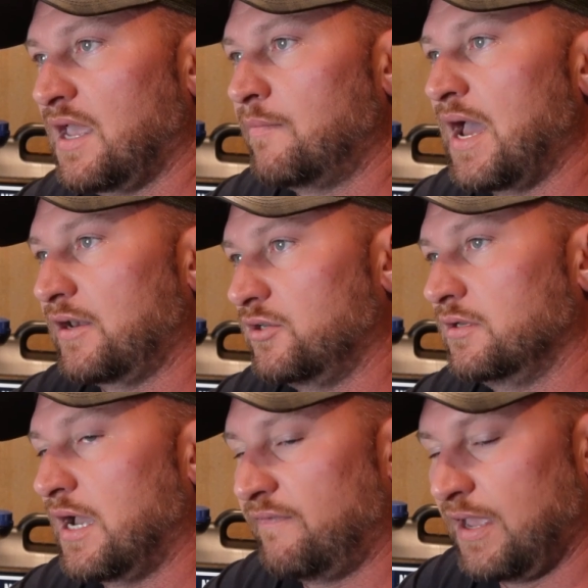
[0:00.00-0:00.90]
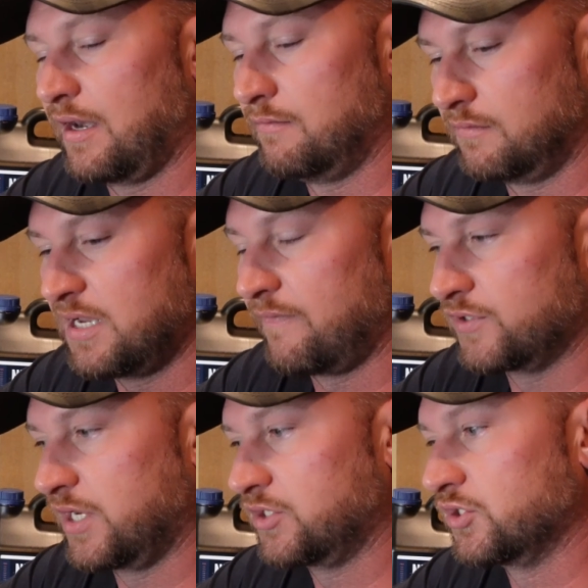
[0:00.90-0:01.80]
I've had
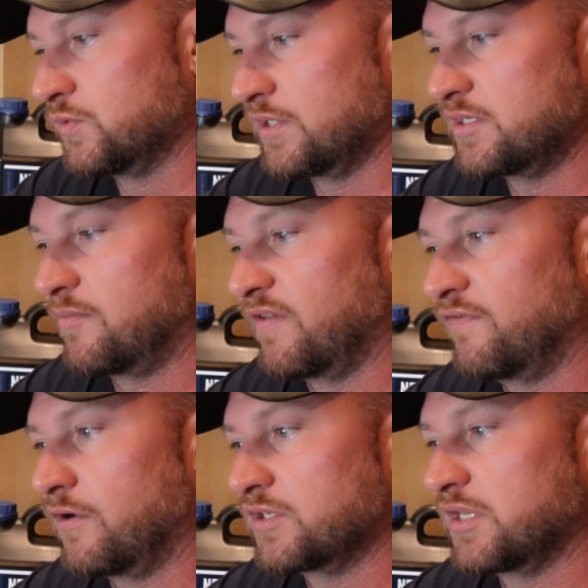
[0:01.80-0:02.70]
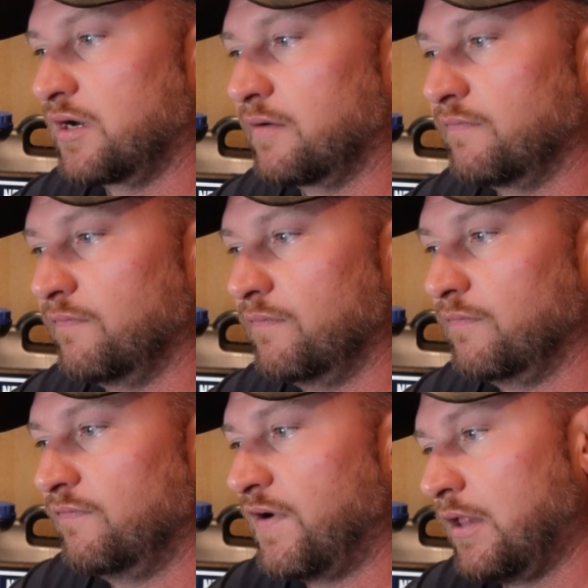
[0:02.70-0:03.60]
conversations with some of the folks that are
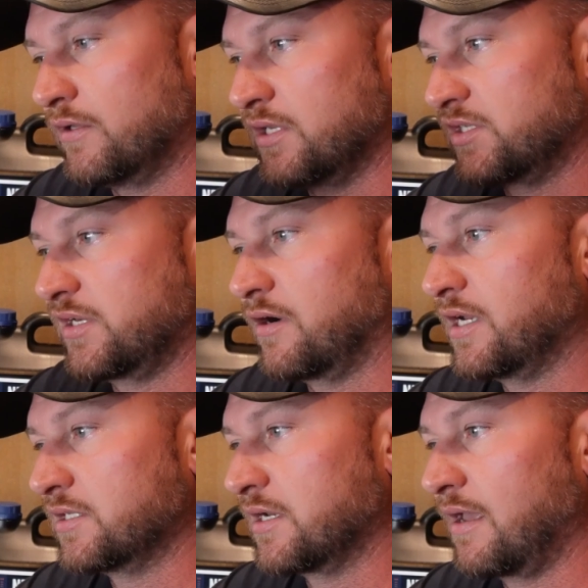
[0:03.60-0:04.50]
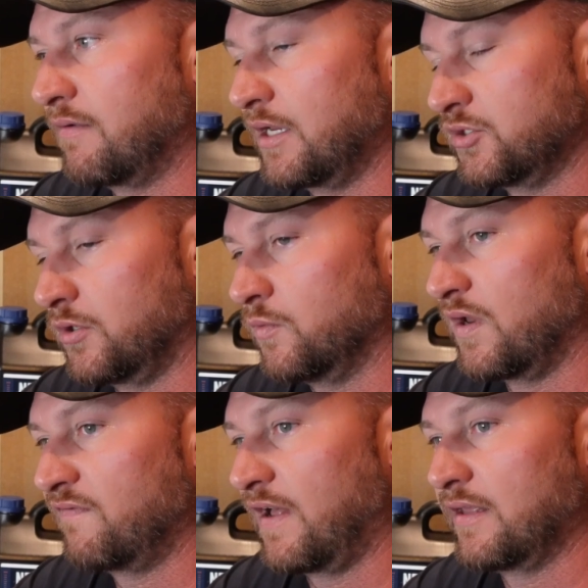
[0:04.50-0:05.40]
following the series, and I told
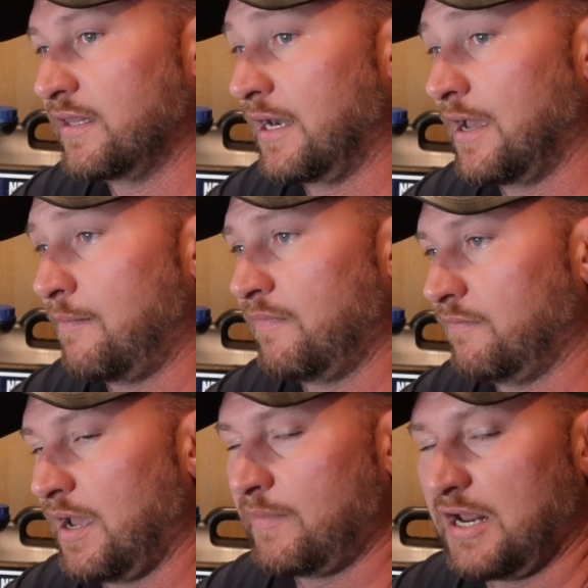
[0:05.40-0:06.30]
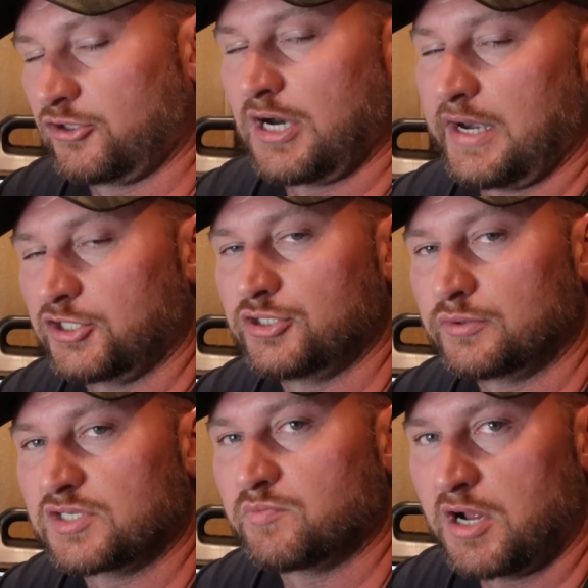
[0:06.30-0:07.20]
one fella that I'm not trying to
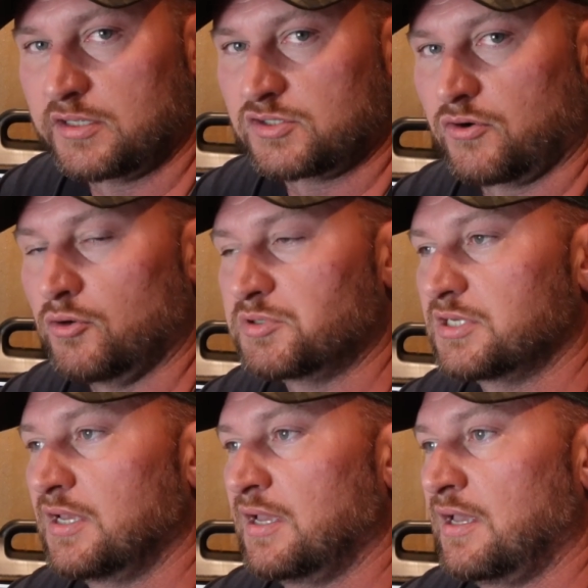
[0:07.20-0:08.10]
shoot the smallest groups.